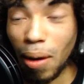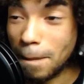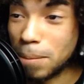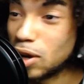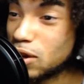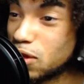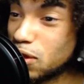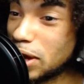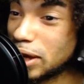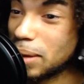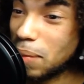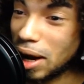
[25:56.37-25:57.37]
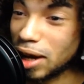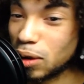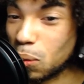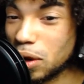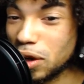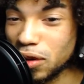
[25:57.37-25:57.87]
But think about
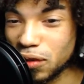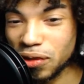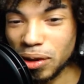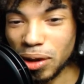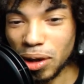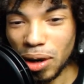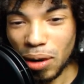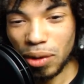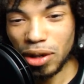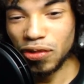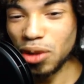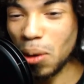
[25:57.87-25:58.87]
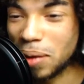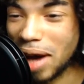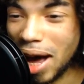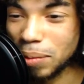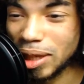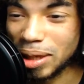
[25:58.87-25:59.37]
it. What if
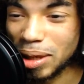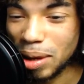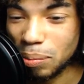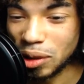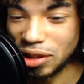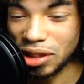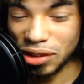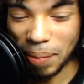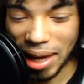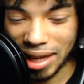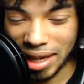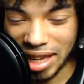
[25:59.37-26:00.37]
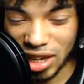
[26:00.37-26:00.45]
Togami put this man in a